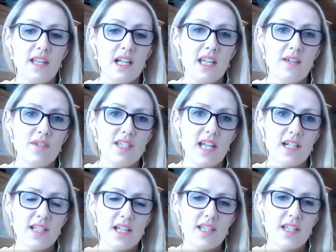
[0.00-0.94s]
they'll give us
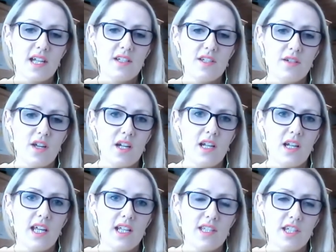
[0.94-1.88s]
access then to kind of
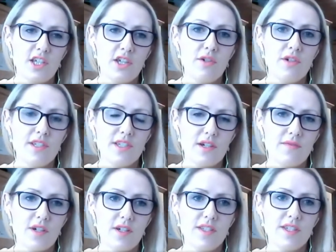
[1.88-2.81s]
like a secure
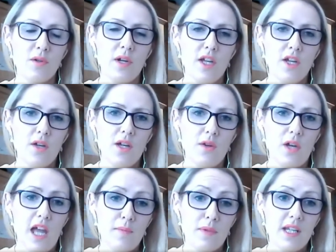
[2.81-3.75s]
server. So
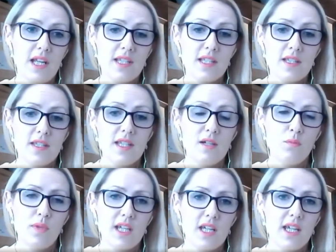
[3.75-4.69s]
in essence,
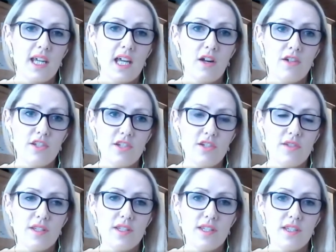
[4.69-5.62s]
then we can get our
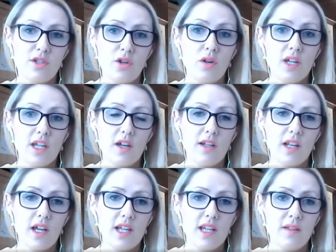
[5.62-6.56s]
students talking
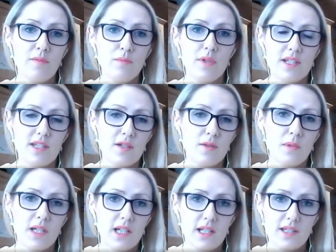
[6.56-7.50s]
online, but it's
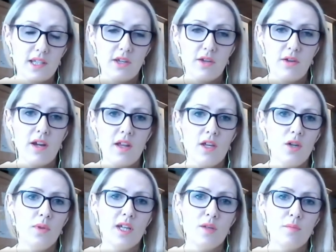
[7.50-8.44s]
completely secure.
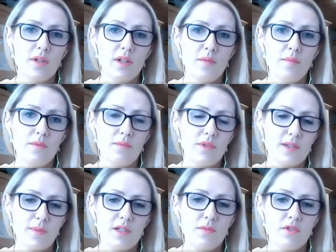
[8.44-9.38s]
We can put up,
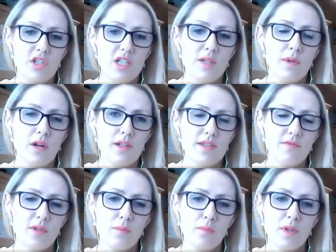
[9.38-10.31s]
especially with GDPR and
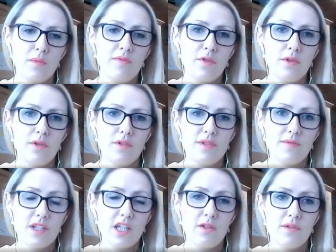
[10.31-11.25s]
stuff, we can put up photos,
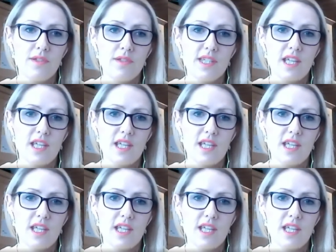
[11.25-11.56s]
videos,